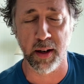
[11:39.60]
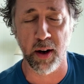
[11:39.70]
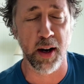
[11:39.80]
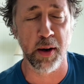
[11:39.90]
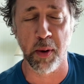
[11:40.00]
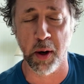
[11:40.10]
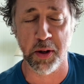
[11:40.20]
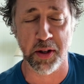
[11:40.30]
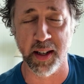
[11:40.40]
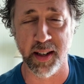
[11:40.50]
high
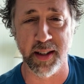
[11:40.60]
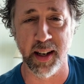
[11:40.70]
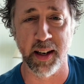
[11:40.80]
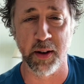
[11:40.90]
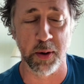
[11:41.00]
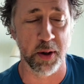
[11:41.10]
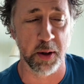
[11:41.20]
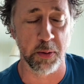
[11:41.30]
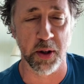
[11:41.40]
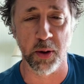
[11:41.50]
emotions that it
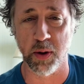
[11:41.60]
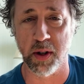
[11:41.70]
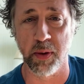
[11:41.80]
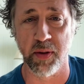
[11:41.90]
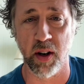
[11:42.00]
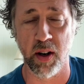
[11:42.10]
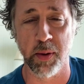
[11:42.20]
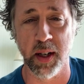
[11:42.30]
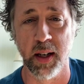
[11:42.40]
was an awesome environment.